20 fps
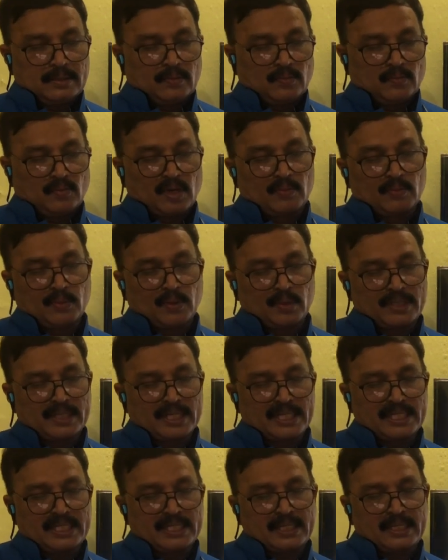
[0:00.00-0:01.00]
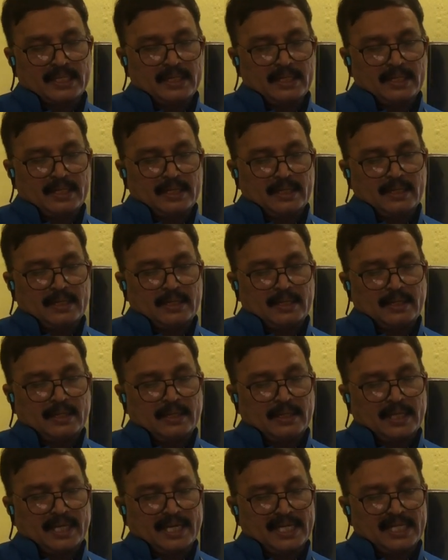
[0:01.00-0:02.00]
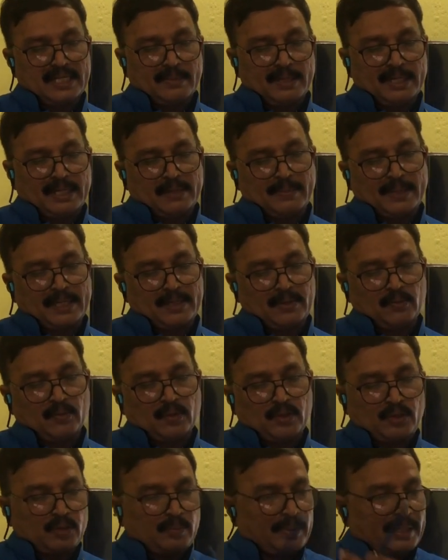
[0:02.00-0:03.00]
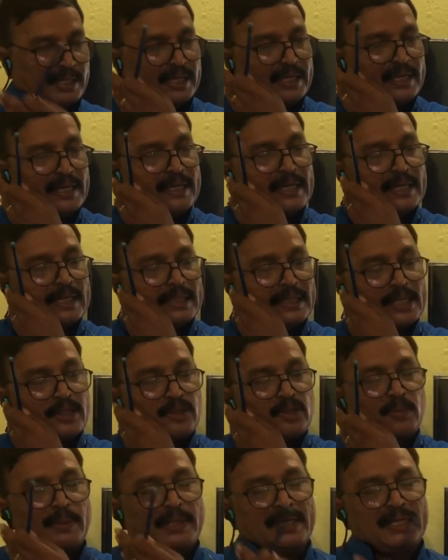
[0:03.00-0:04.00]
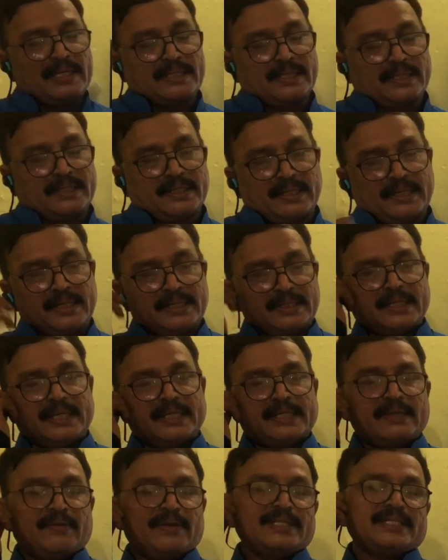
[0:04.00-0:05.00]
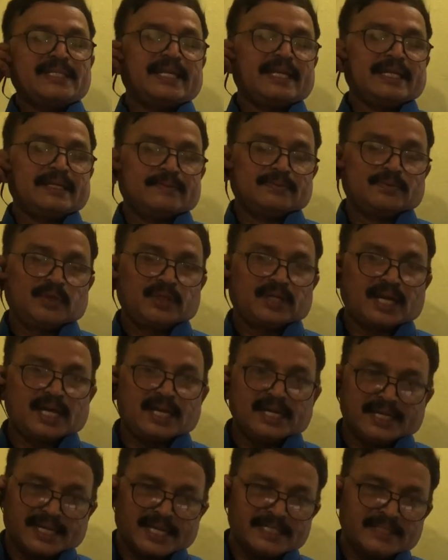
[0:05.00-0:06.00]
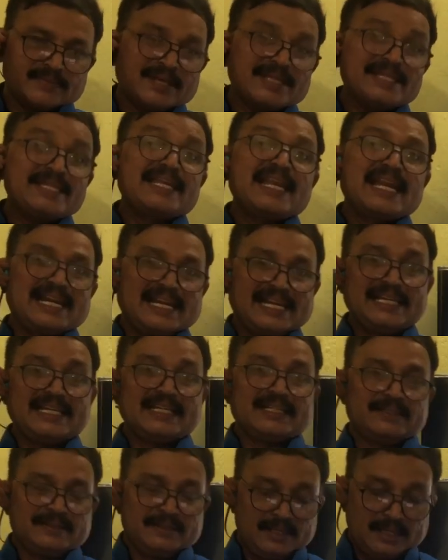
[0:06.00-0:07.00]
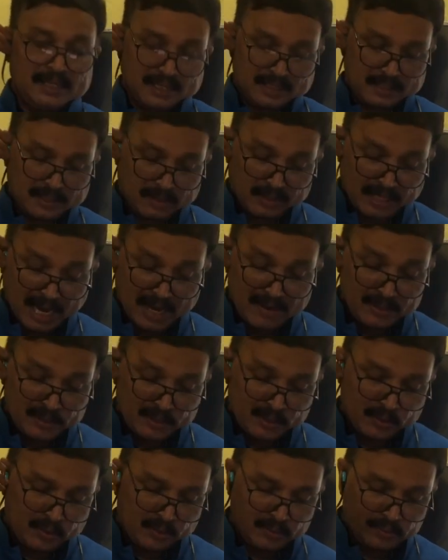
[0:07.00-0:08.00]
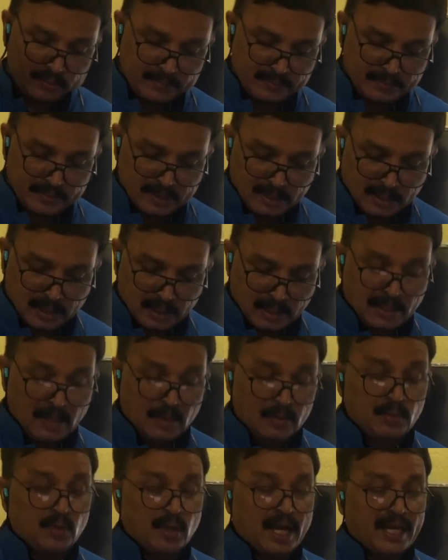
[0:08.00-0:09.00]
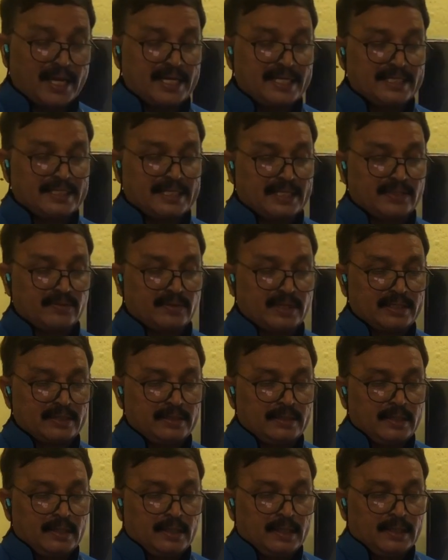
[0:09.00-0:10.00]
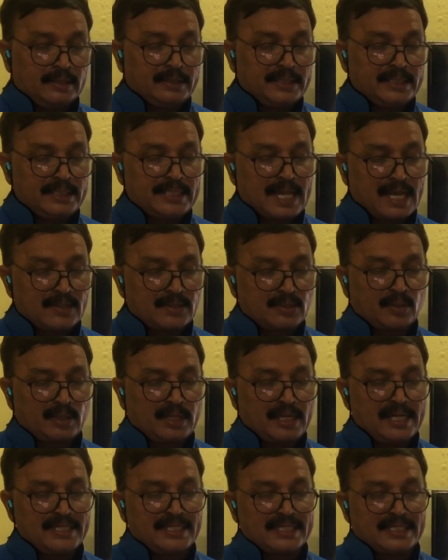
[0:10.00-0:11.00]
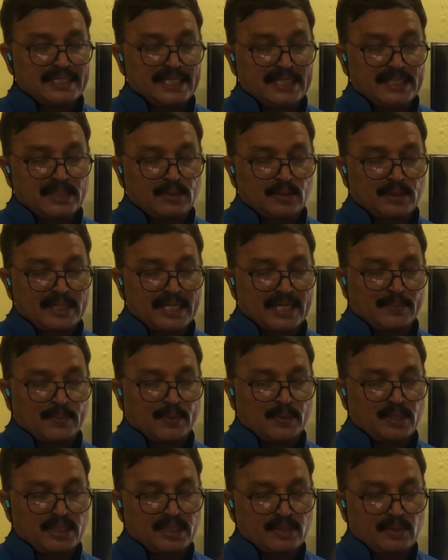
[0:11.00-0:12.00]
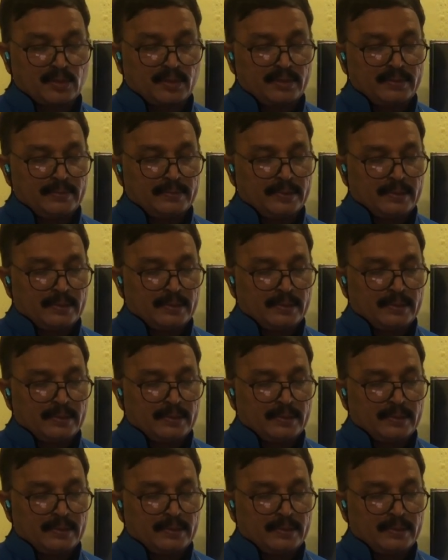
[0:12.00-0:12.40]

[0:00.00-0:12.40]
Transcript: one more such arrangement, but it should be that should be inserted inside the vagina. We call it as vaginal ring. Okay, I will show you how to arrange that one. This also releases estrogen and progesterone.